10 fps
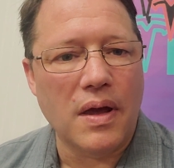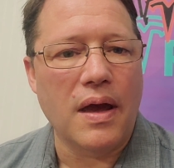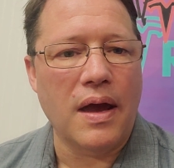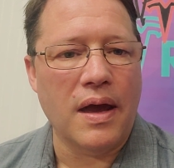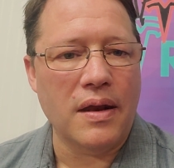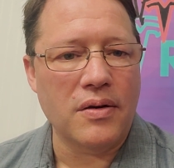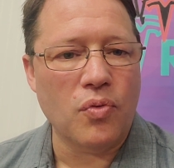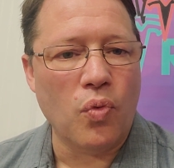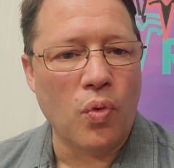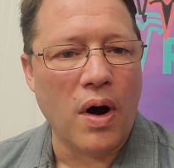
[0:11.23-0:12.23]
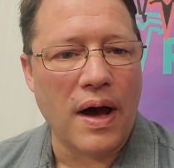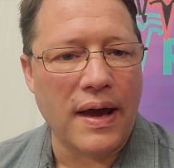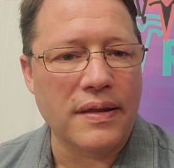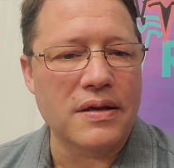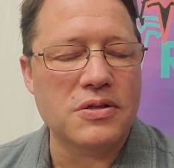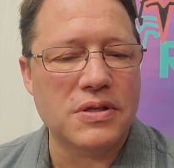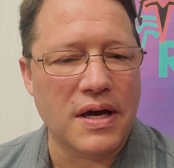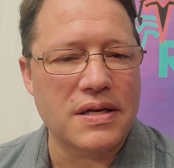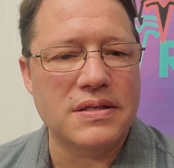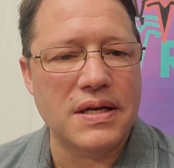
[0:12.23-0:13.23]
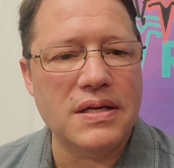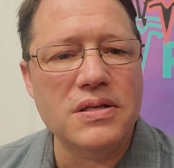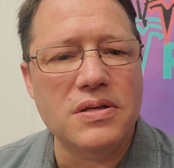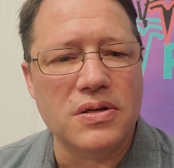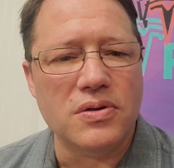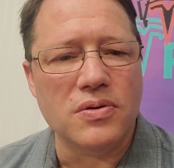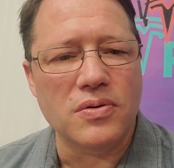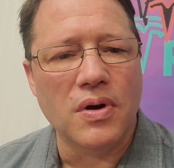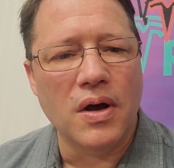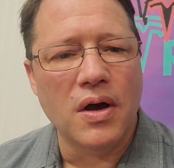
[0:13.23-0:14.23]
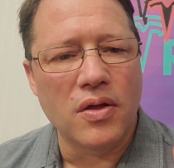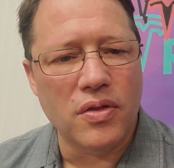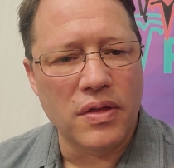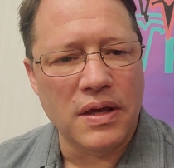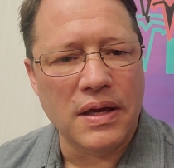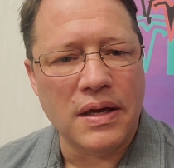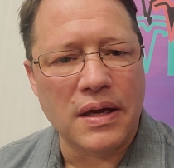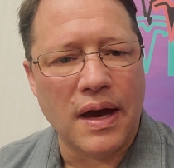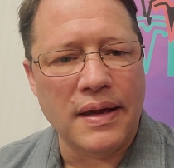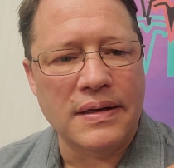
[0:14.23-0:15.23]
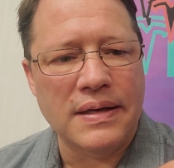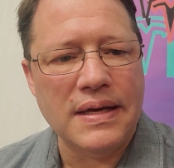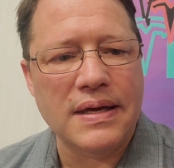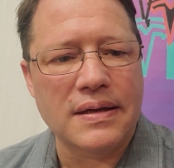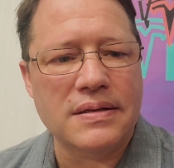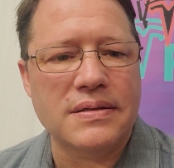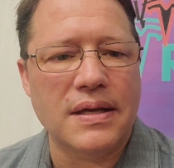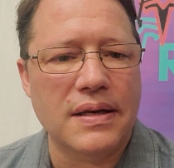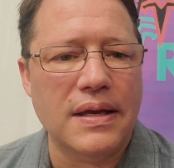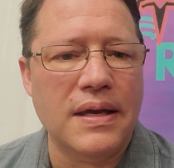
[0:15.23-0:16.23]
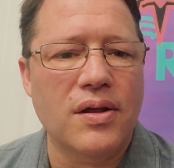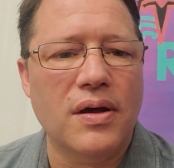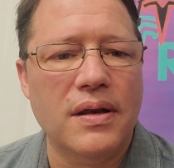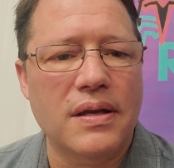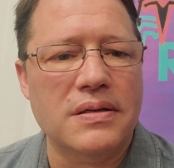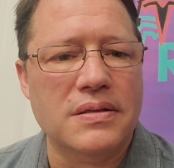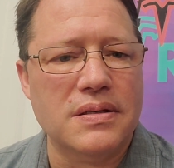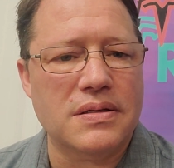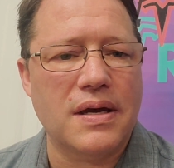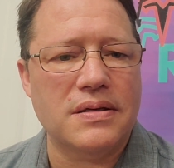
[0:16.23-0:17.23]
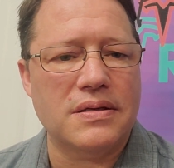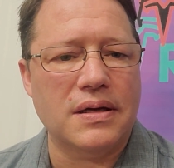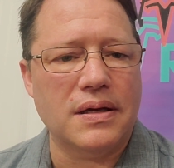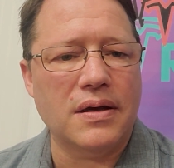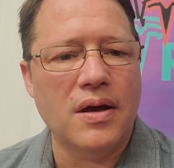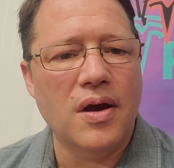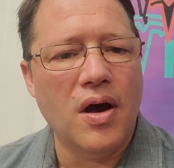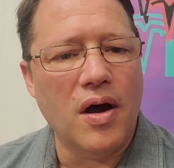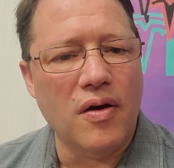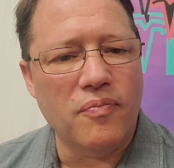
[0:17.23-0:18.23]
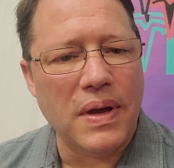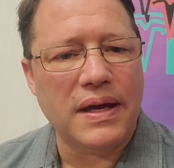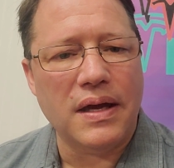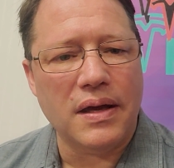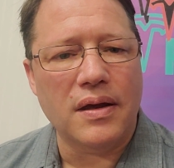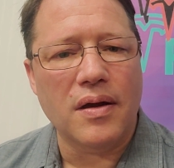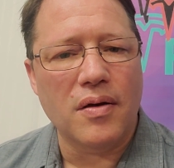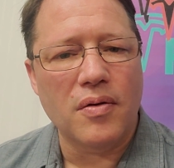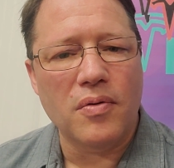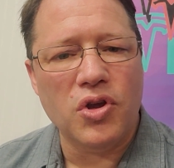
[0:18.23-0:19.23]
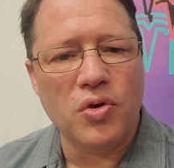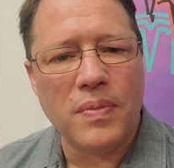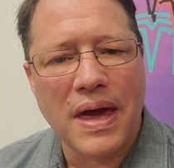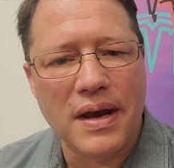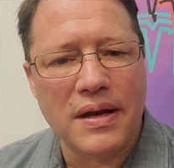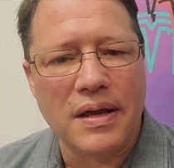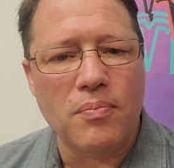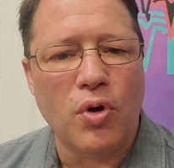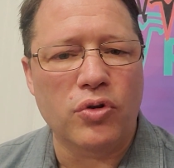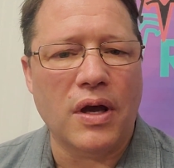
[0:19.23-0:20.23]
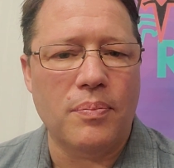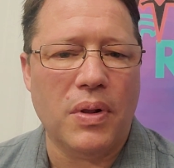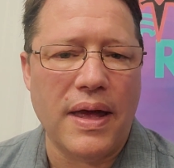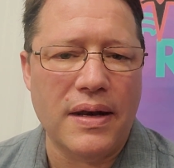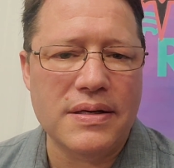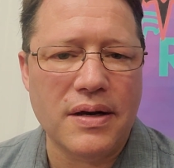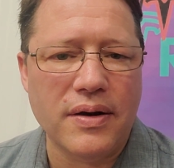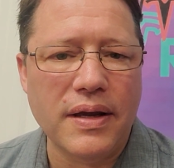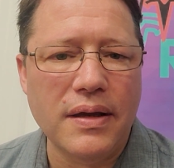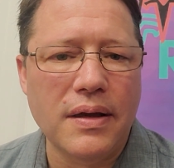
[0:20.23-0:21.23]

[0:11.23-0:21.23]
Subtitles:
and why this ties into the ideas that Elon is discussing of making humanity multiplanetary,